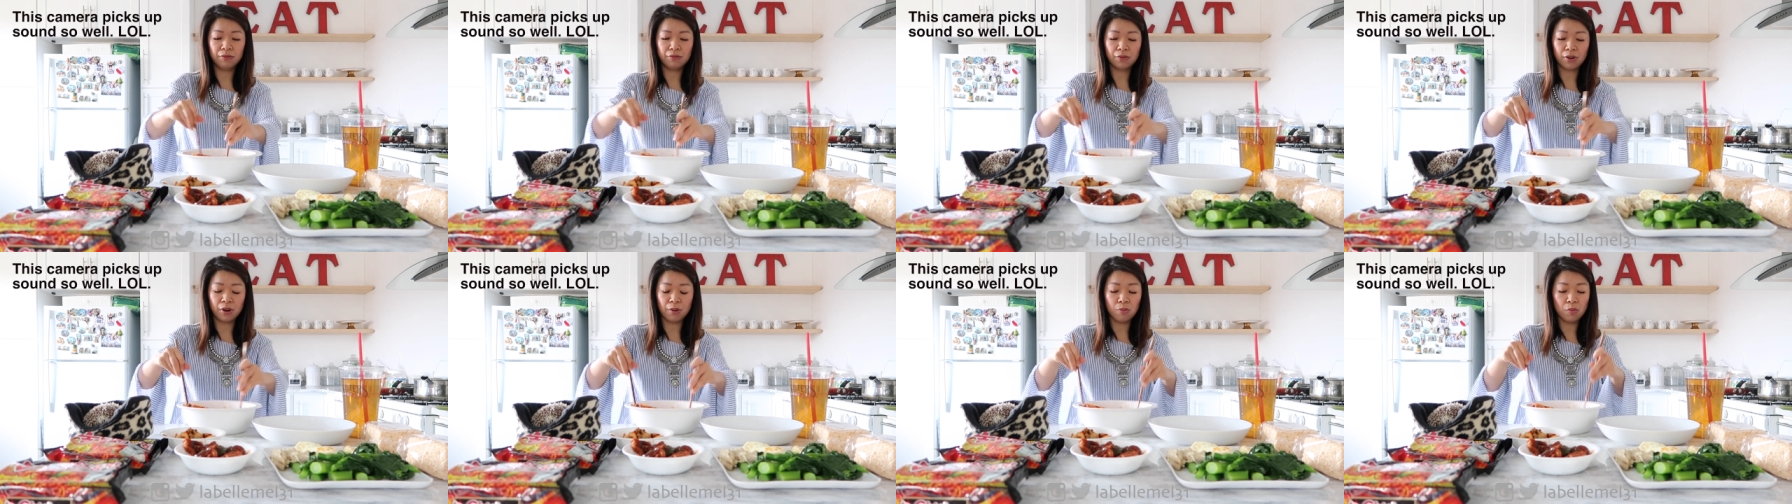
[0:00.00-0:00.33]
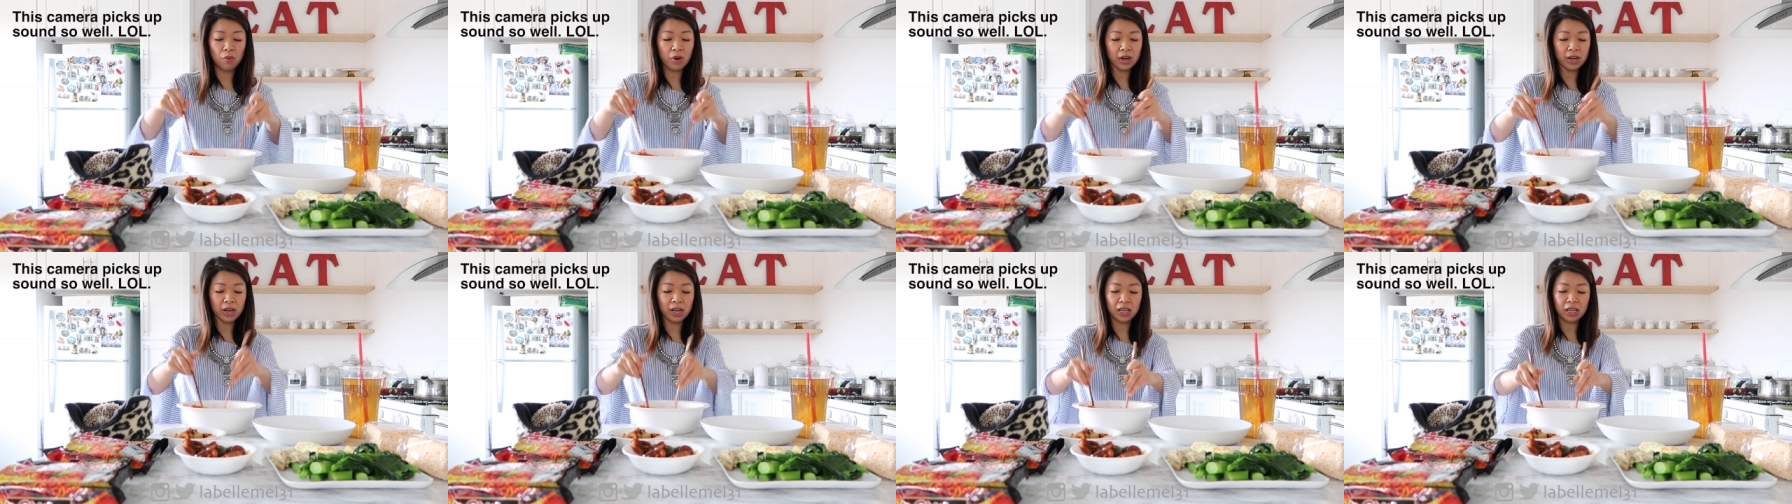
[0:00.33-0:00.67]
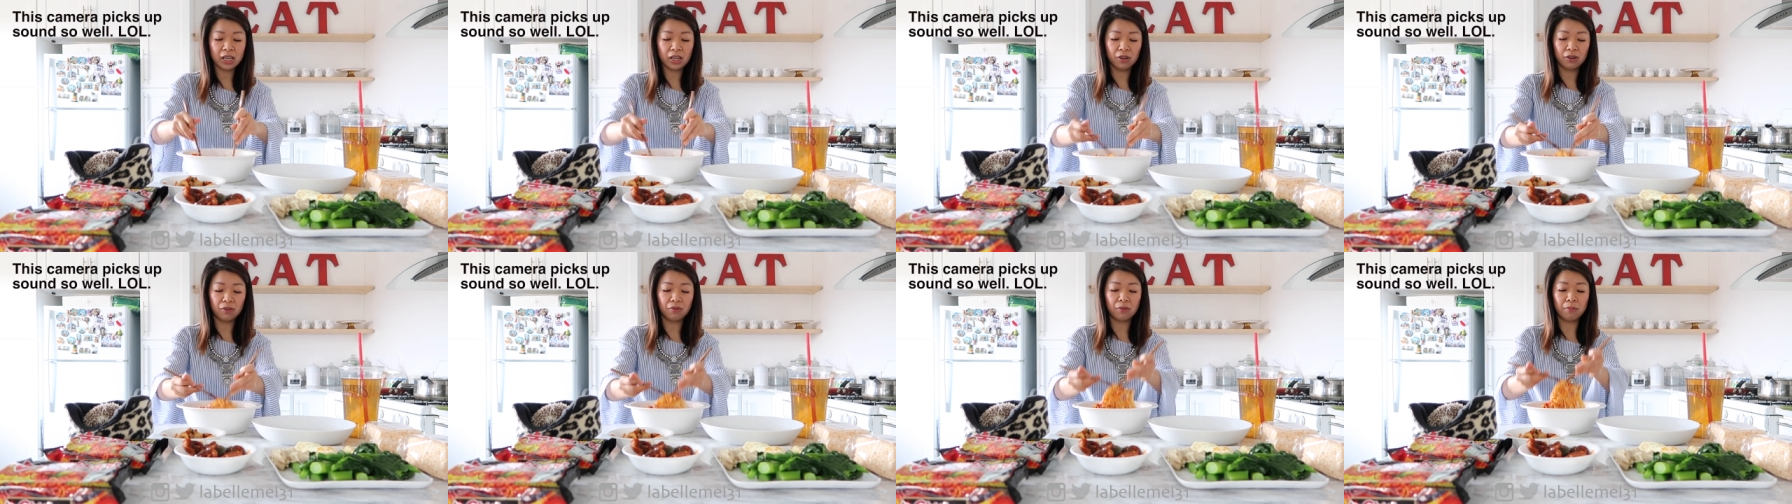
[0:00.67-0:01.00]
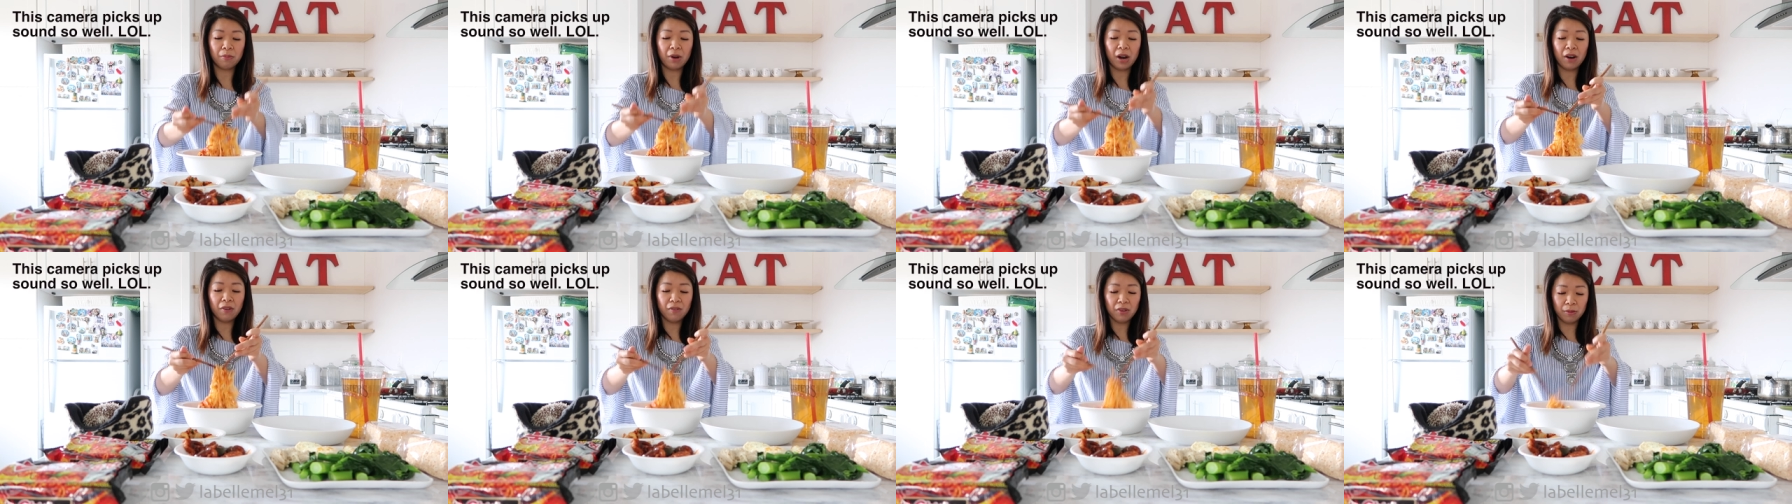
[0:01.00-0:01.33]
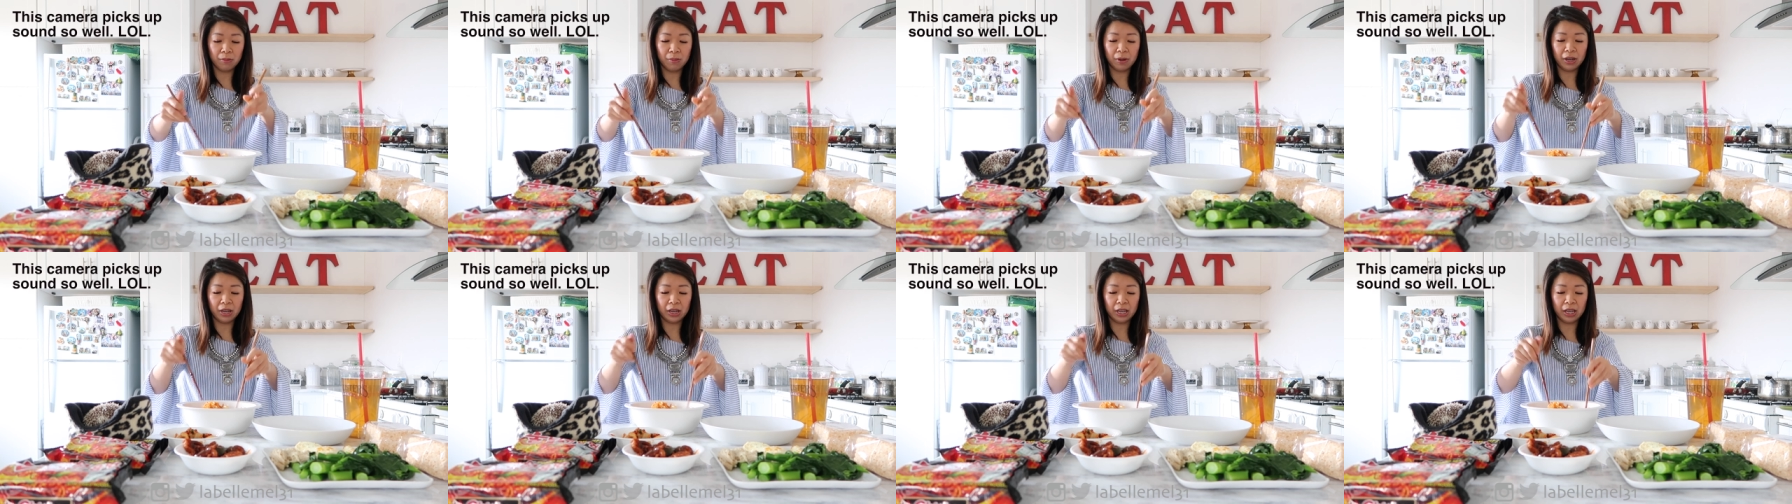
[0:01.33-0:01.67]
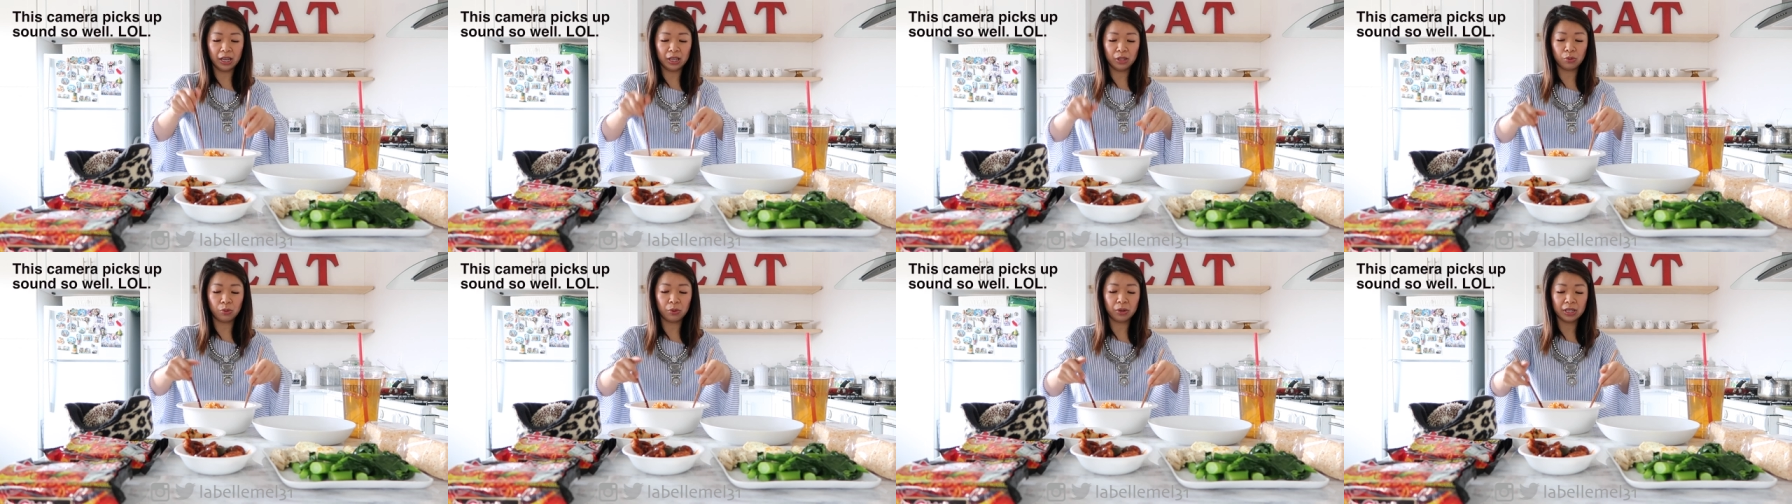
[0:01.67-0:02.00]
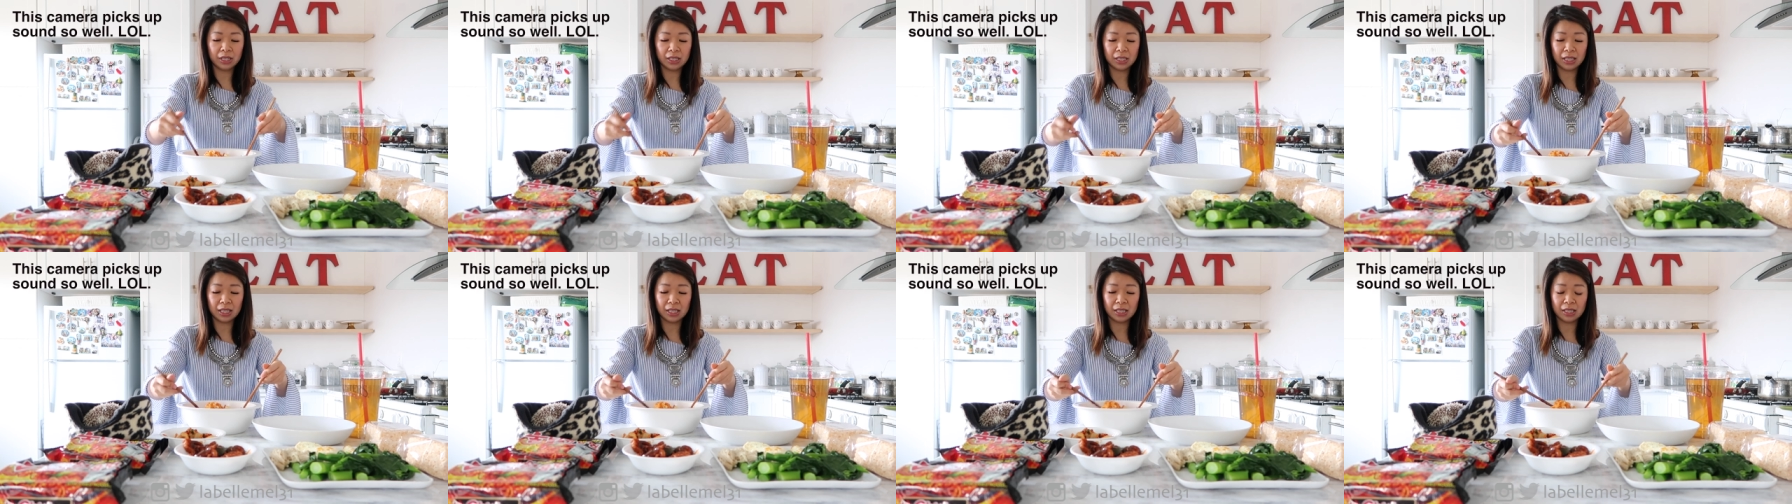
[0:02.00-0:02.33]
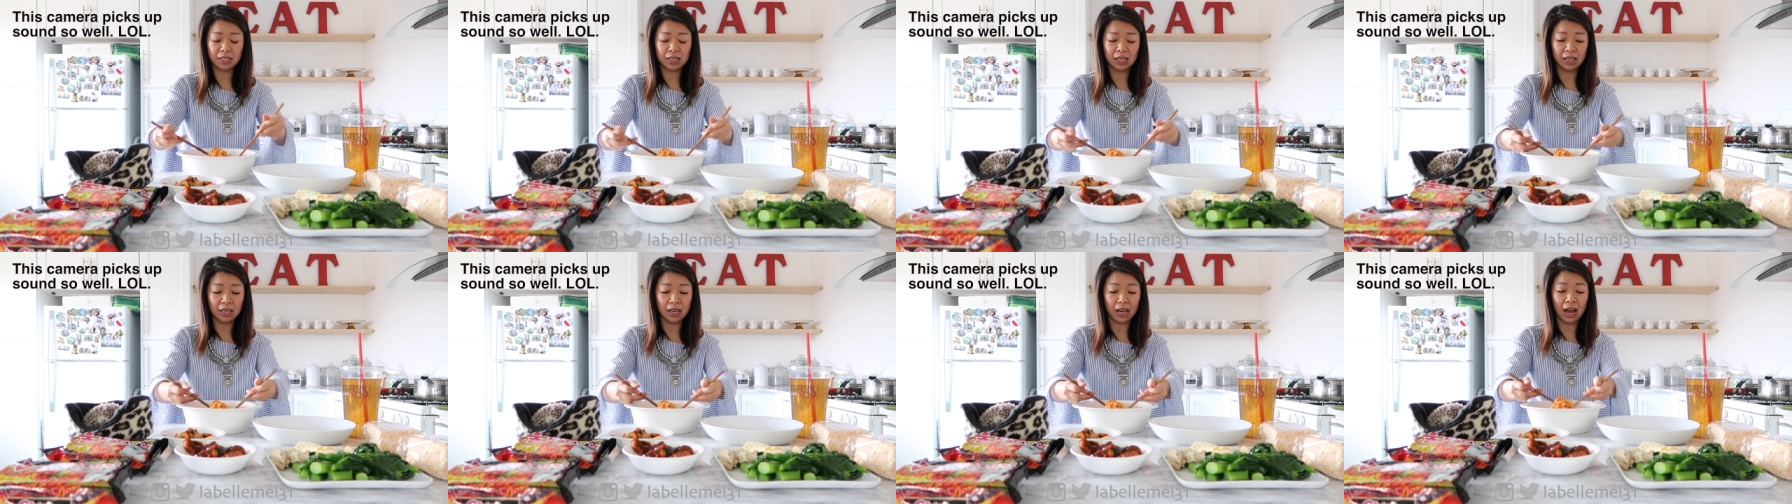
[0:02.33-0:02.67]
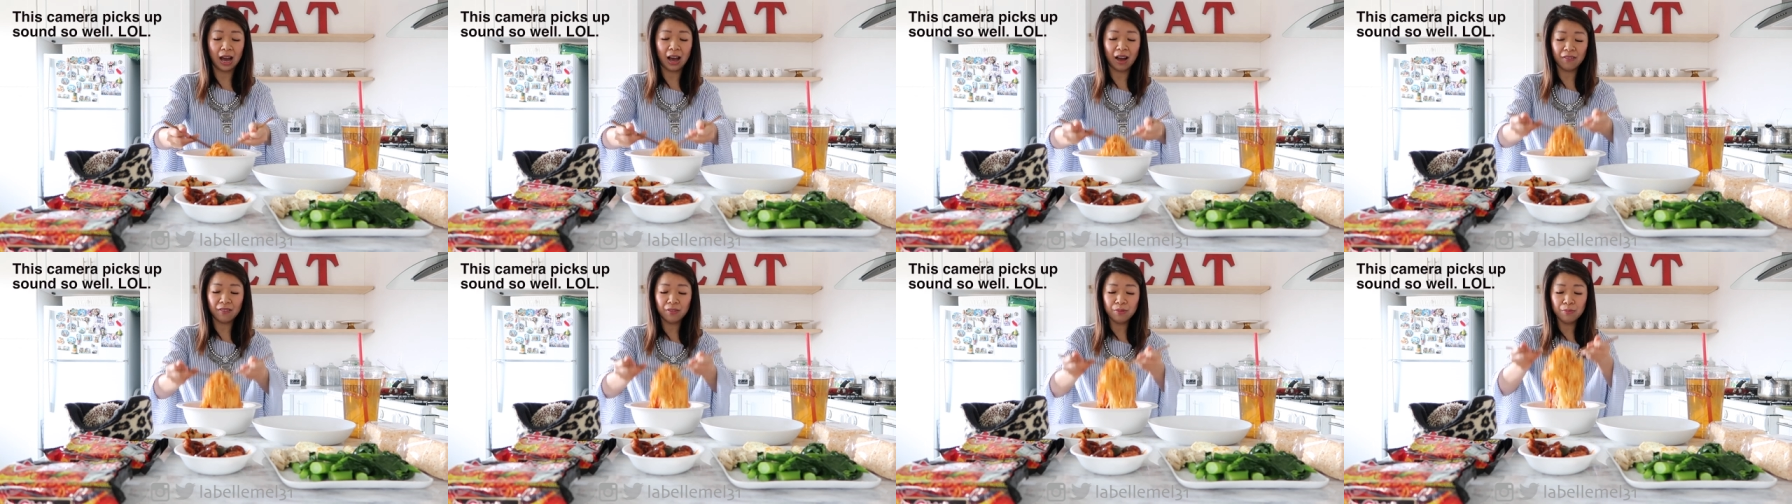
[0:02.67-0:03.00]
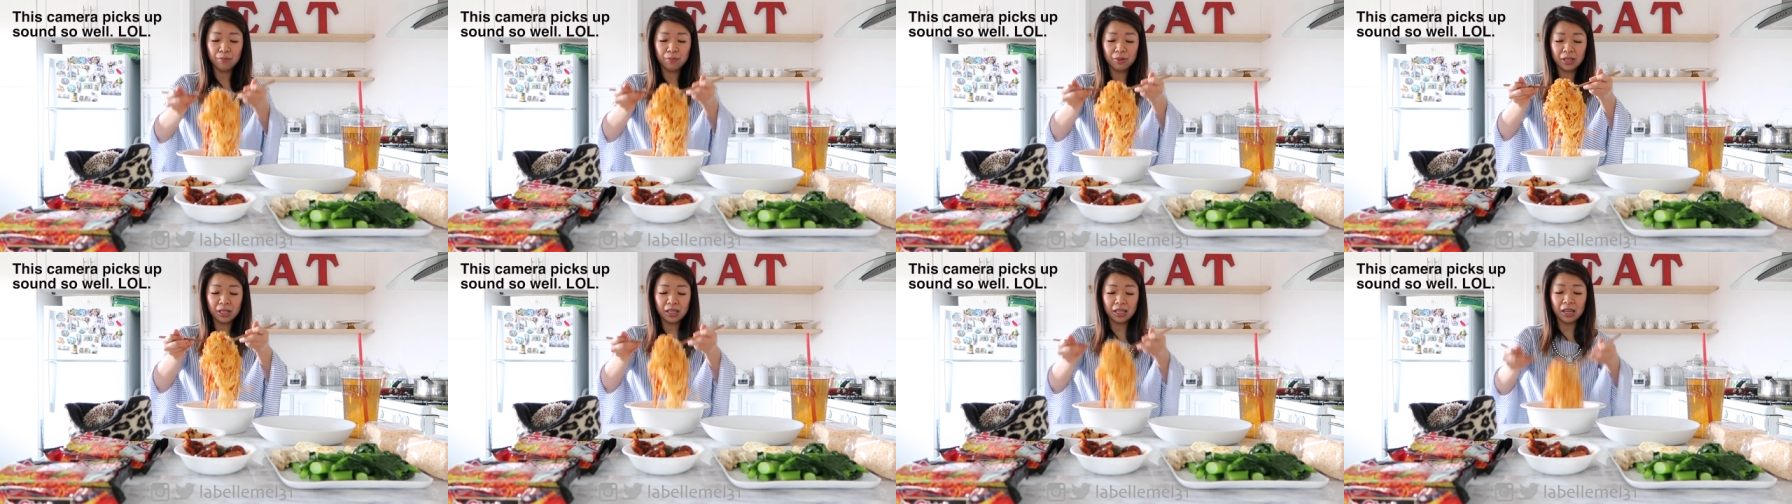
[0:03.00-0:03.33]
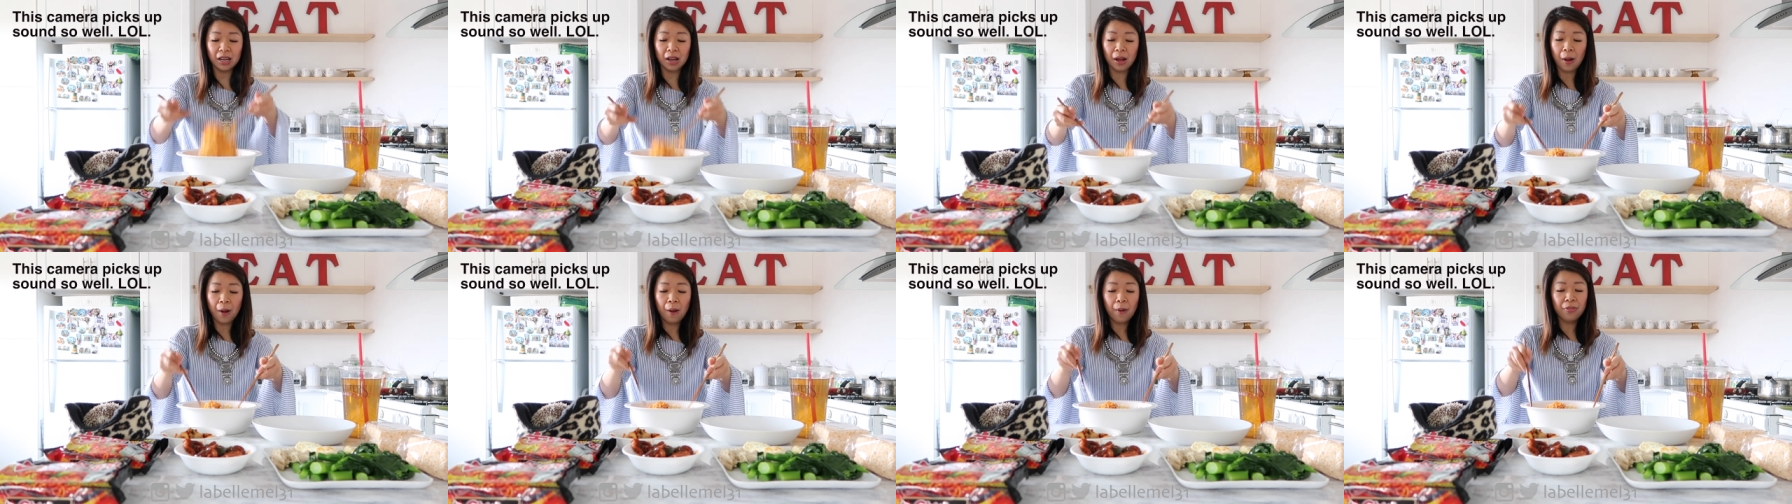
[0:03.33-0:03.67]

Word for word: From what I hear from everybody, 2016 haven't been